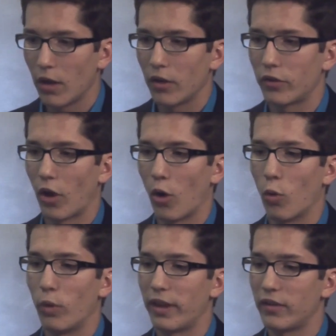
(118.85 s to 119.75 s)
So
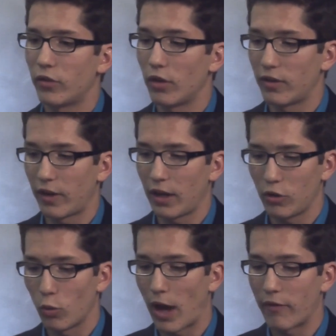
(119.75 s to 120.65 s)
within Student Senate,
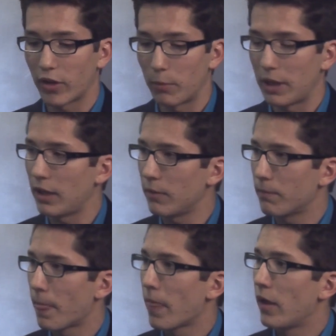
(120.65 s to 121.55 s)
you will have a committee.
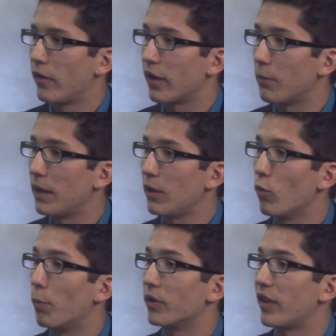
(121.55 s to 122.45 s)
The committee
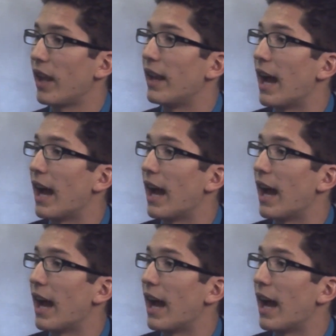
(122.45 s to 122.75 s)
will present an